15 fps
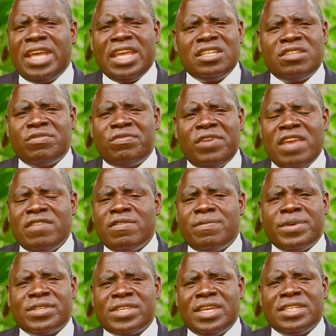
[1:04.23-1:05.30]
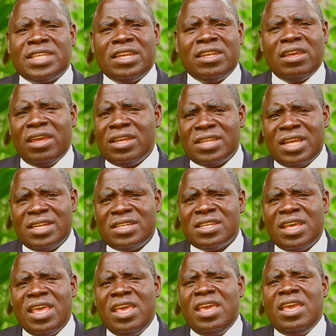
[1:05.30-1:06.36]
95% unentered.
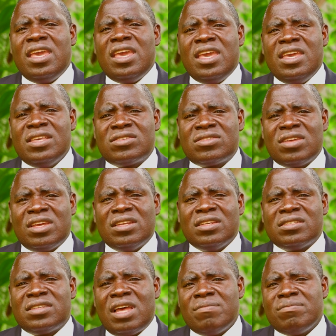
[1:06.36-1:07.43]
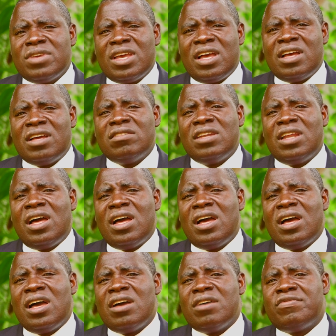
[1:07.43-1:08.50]
Eastern
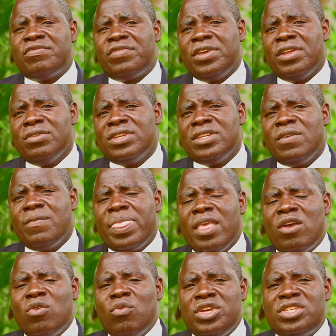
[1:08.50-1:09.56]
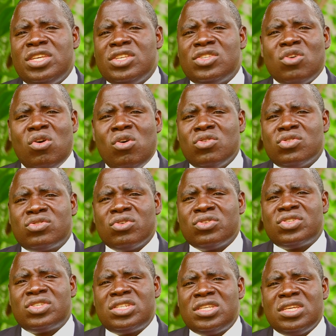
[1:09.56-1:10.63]
Zambia field, which is also
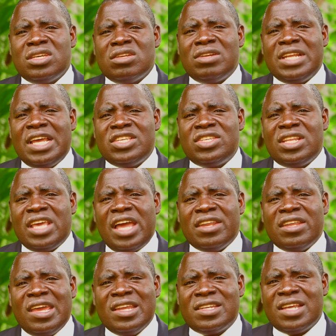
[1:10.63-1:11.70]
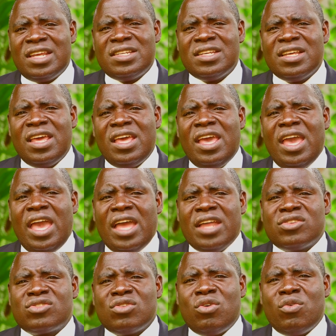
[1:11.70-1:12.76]
still largely unentered.
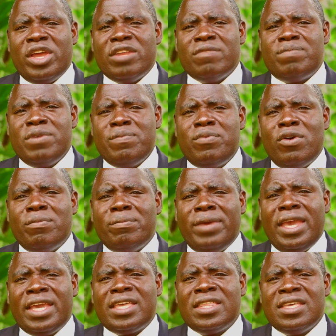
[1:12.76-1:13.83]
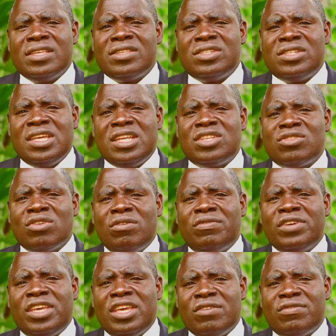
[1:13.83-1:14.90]
And so when people make these deeds
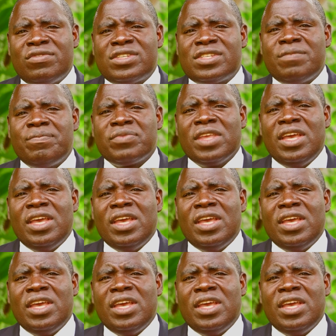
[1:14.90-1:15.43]
of gifts,